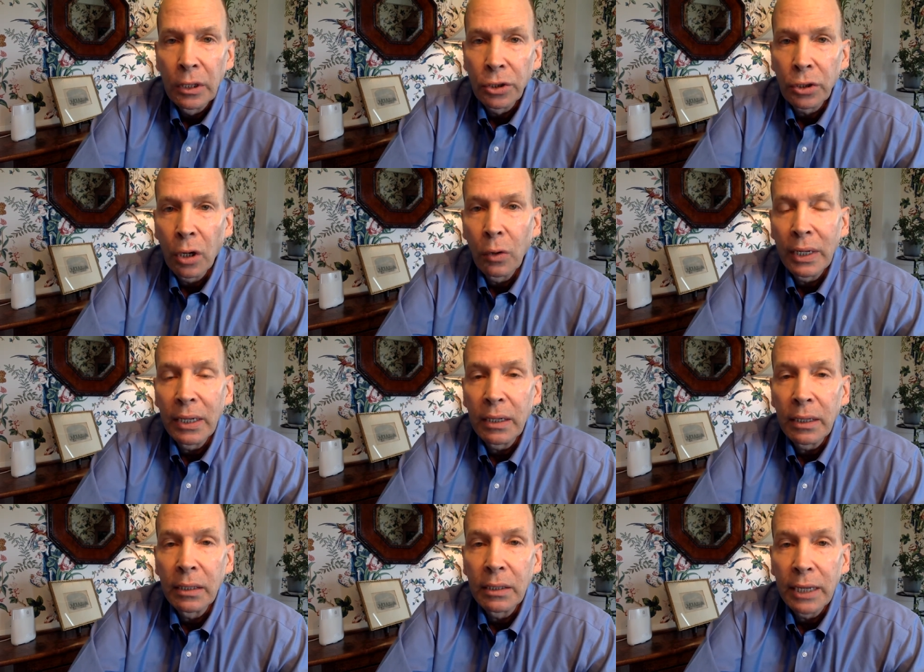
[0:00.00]
So it
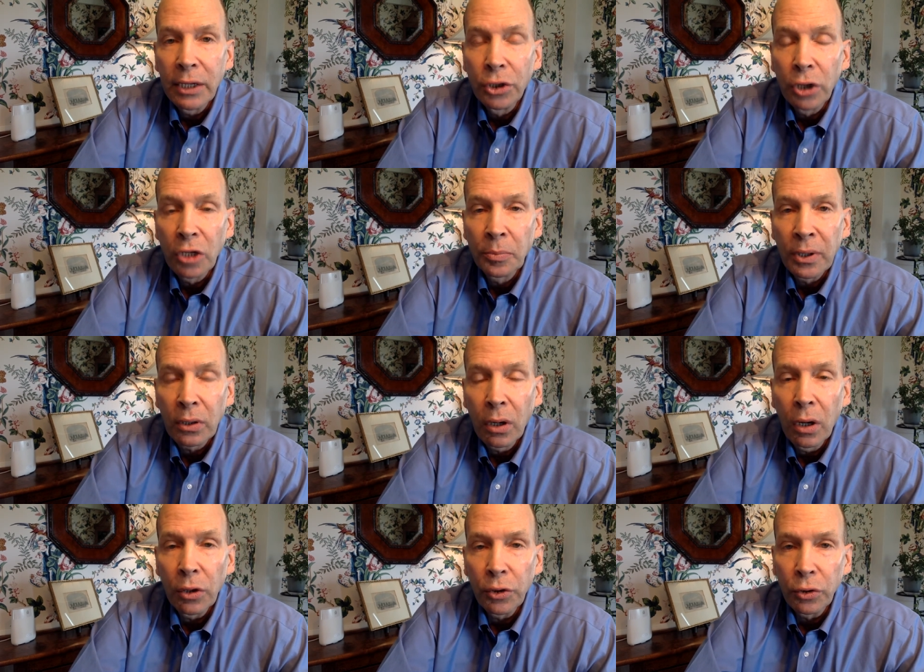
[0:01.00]
is a judgment
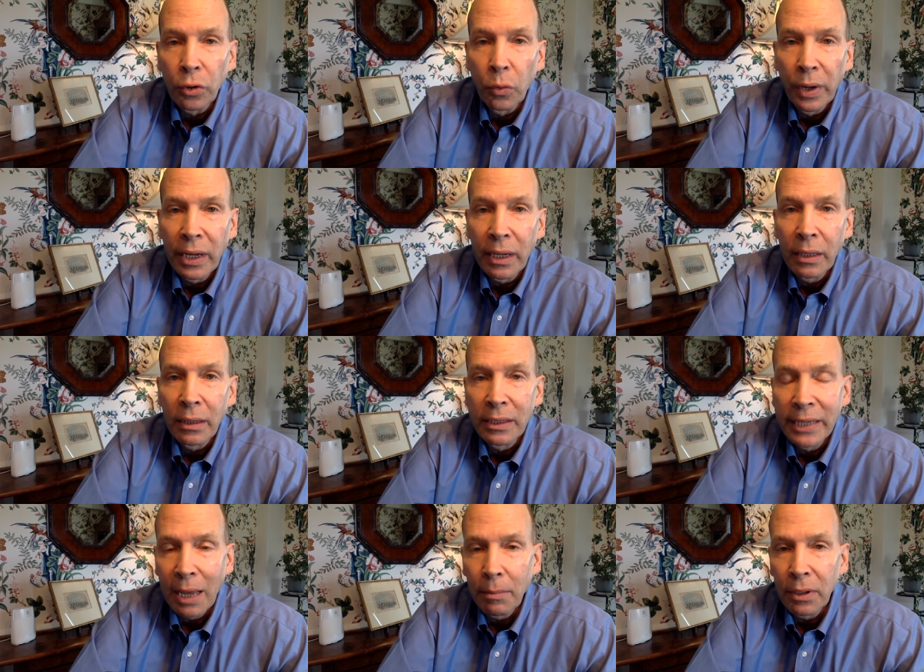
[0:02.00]
call. You're weighing the
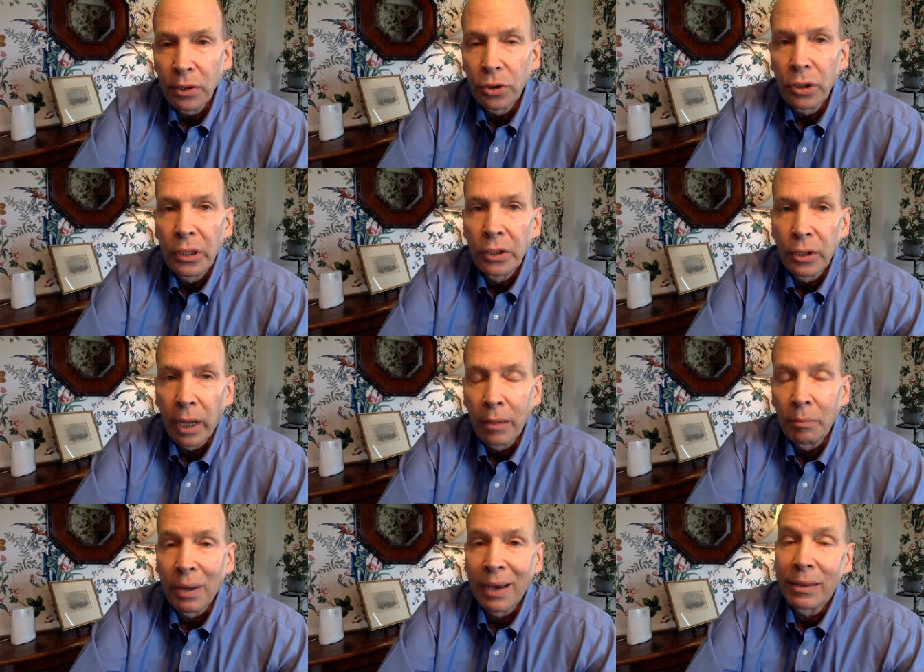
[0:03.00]
damage
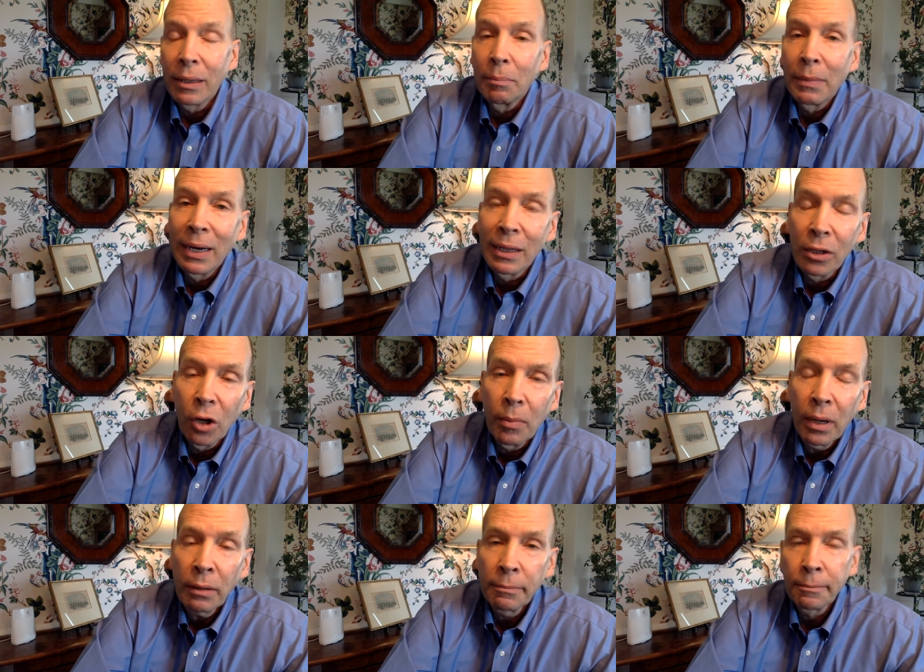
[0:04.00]
done by the
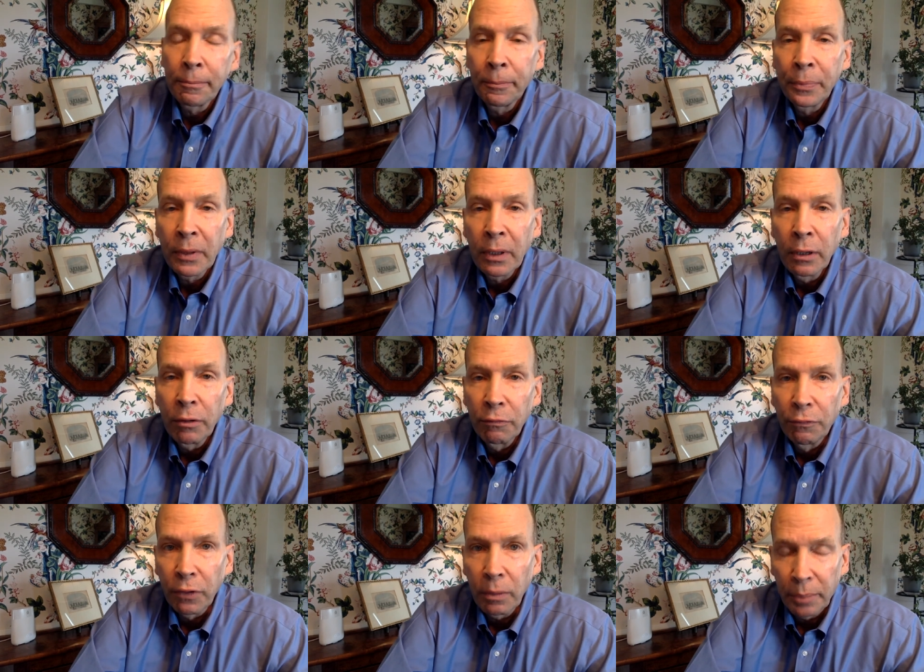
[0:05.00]
myeloma,
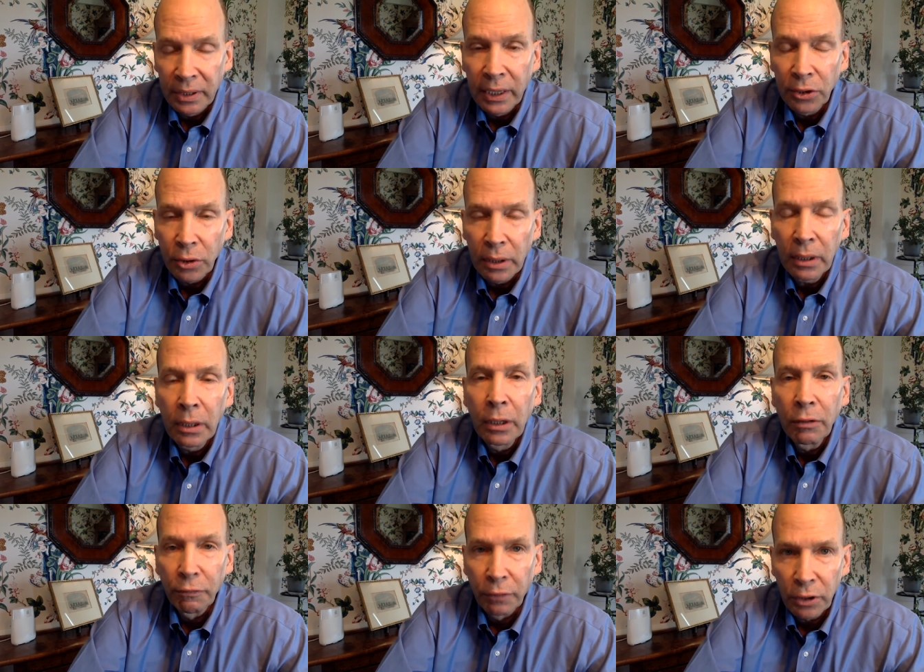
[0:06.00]
potentially,
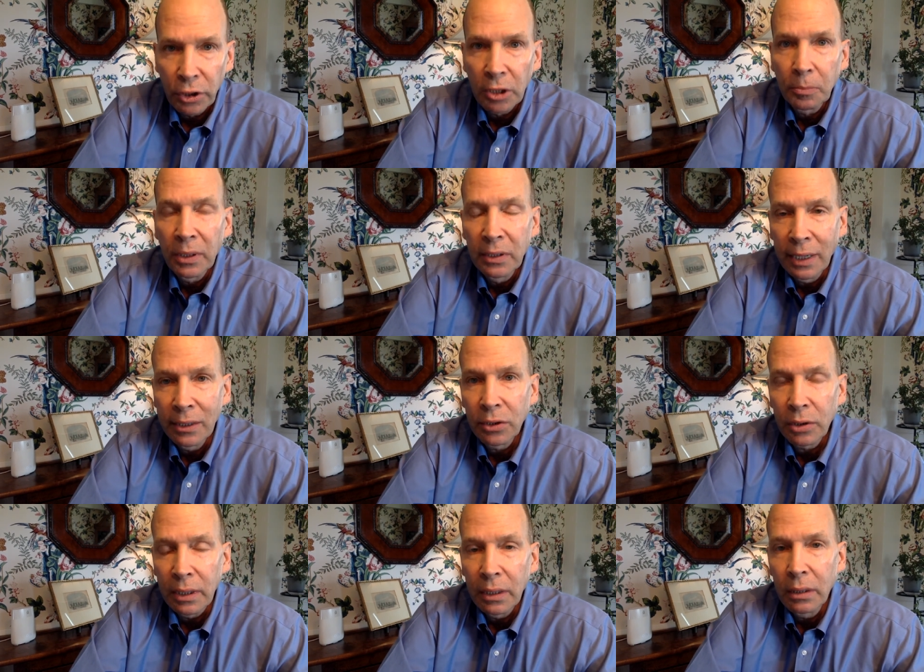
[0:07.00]
versus
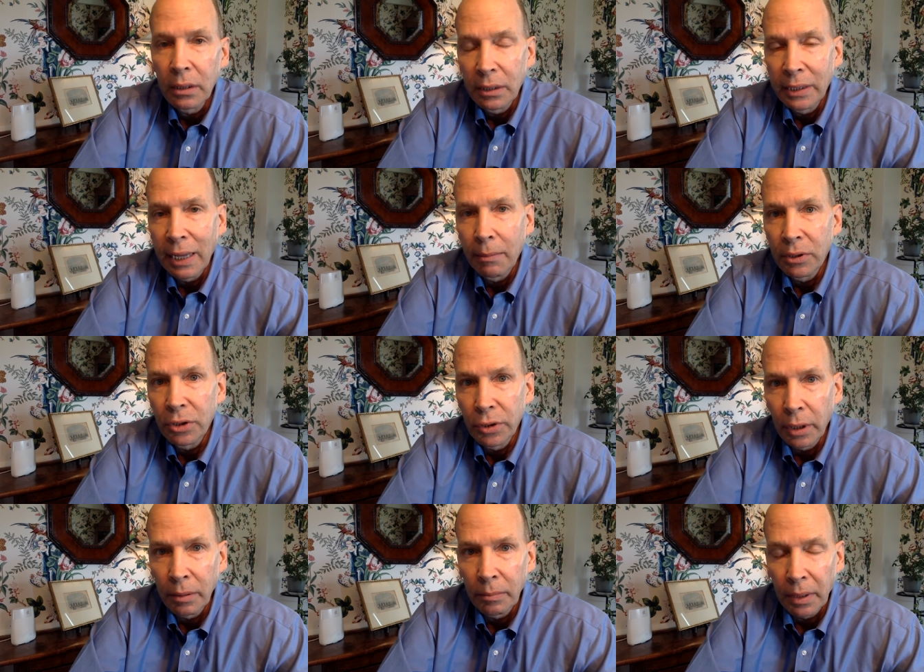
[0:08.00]
potentially the damage
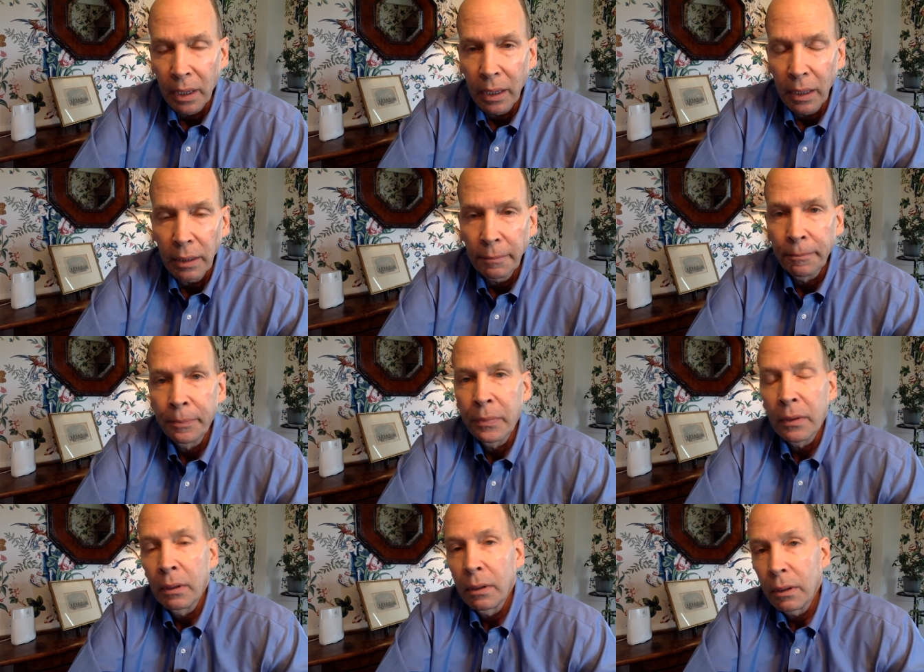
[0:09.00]
done by
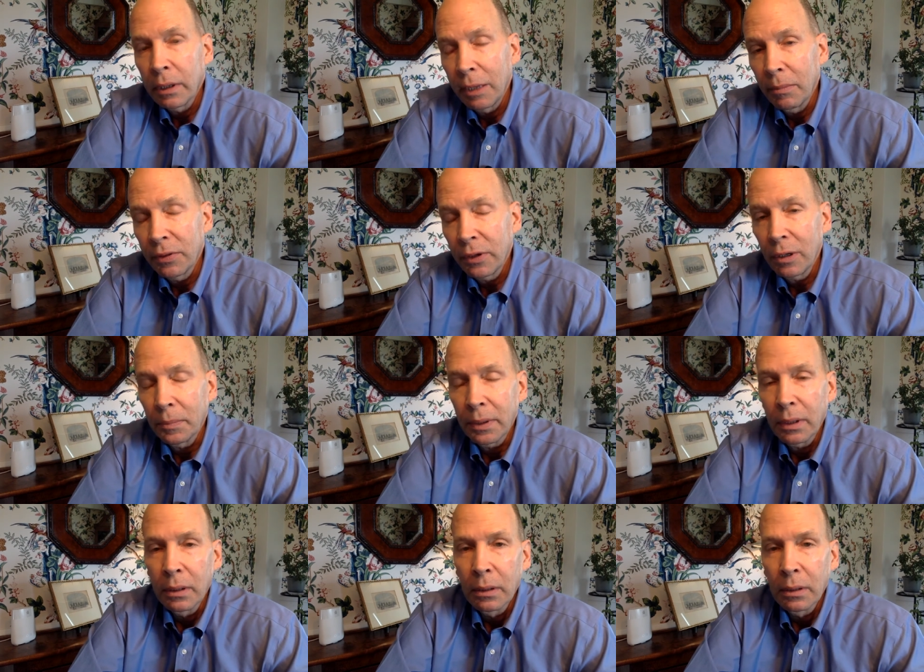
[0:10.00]
chemotherapy.